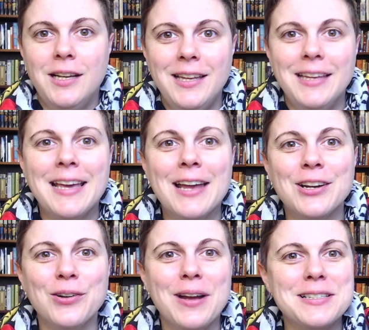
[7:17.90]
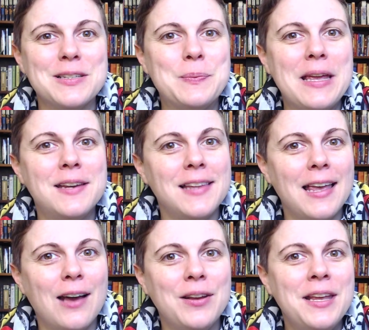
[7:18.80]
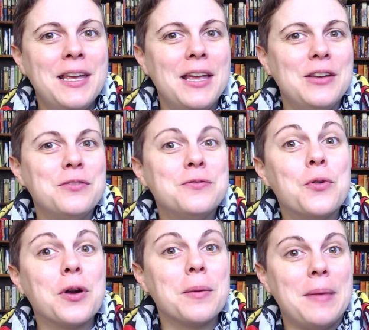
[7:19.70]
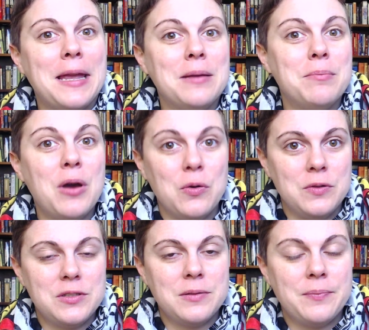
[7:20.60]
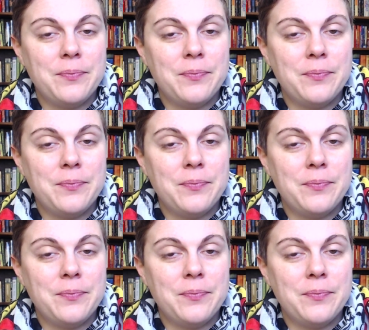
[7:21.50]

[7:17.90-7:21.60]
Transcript: he categorizes page layout into four main modes.